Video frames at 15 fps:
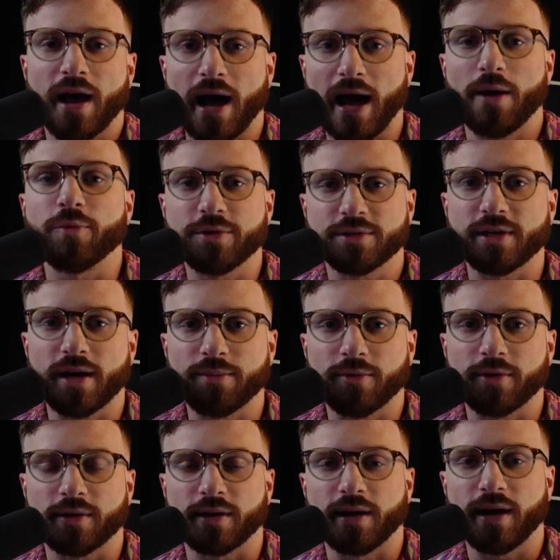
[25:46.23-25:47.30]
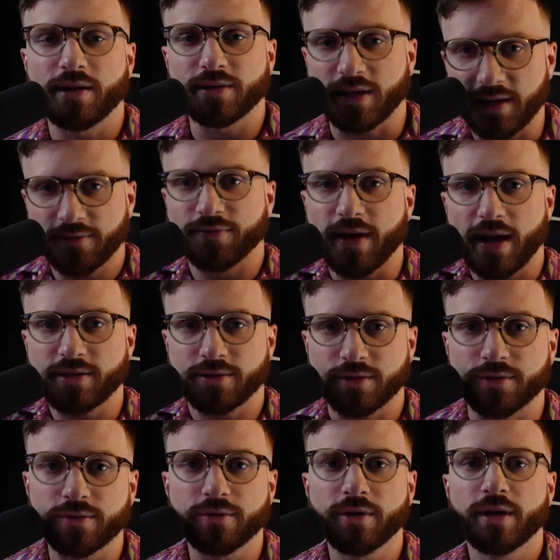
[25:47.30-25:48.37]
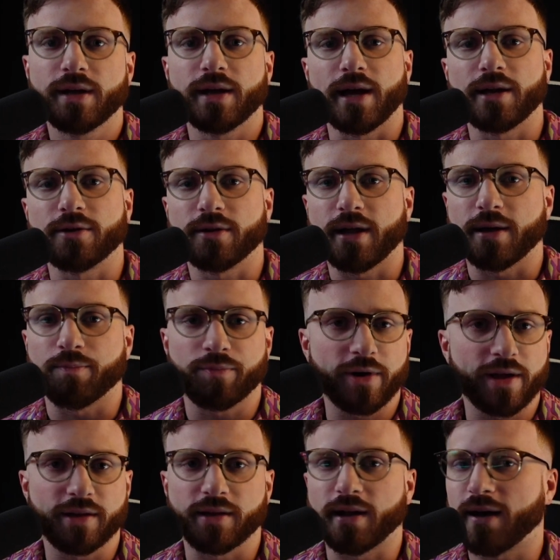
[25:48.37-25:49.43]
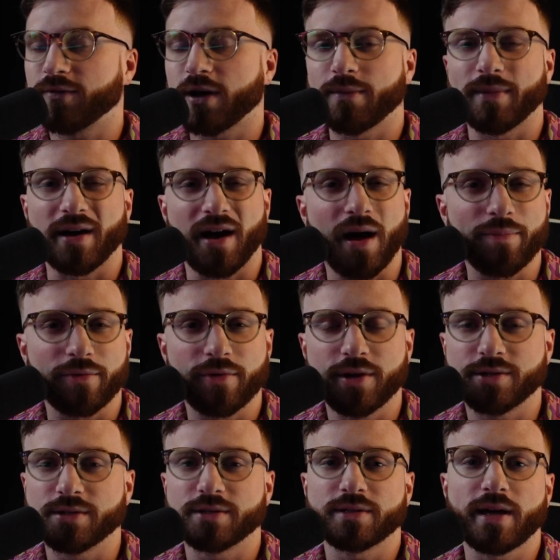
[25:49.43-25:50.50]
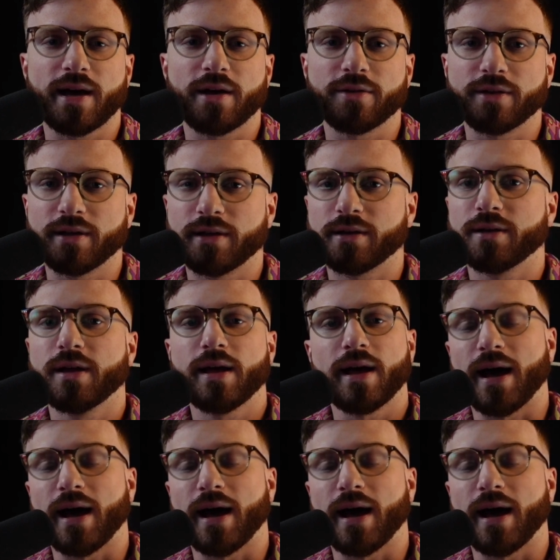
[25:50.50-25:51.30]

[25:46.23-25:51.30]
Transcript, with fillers: I would sign more clients. If that's you and you're like, Brandon, I've got my operations dialed in.